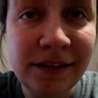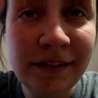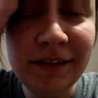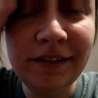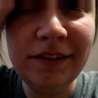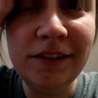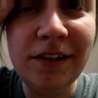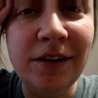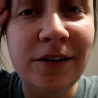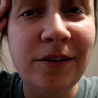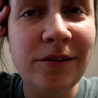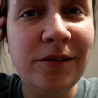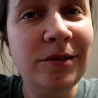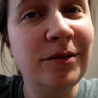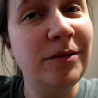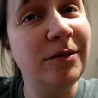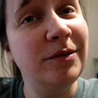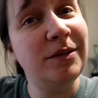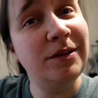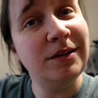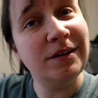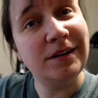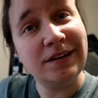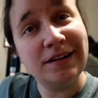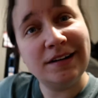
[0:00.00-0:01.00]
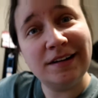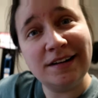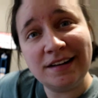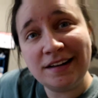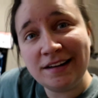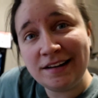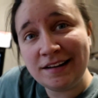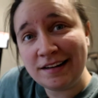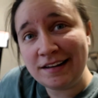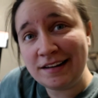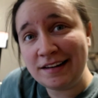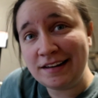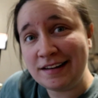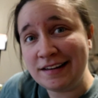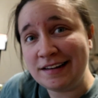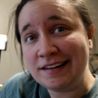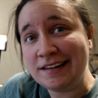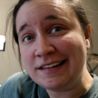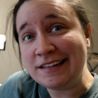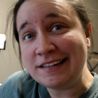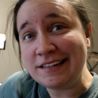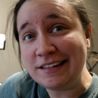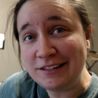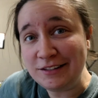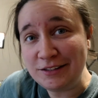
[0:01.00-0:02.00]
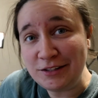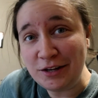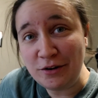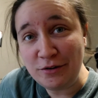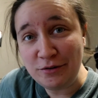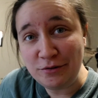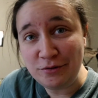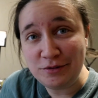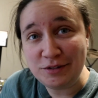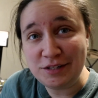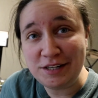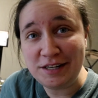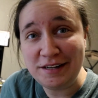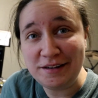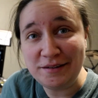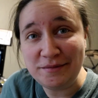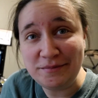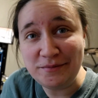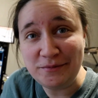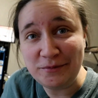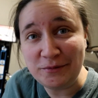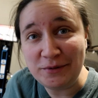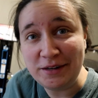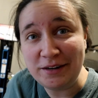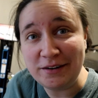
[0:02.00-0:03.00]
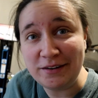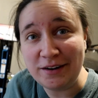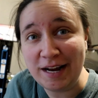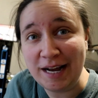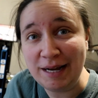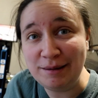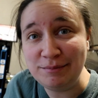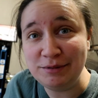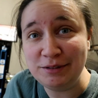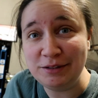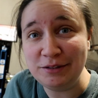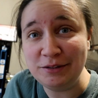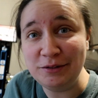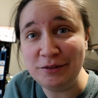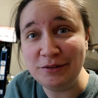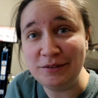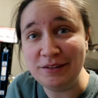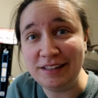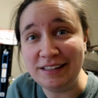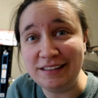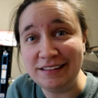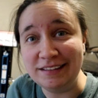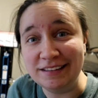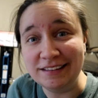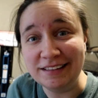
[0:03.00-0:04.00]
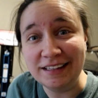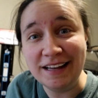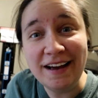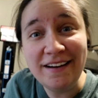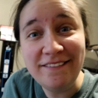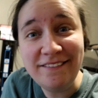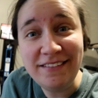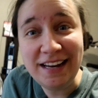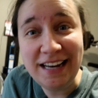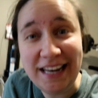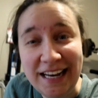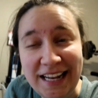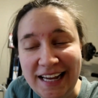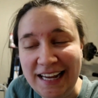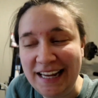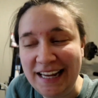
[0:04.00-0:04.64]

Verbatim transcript: So, Total Gym, we are absolutely loving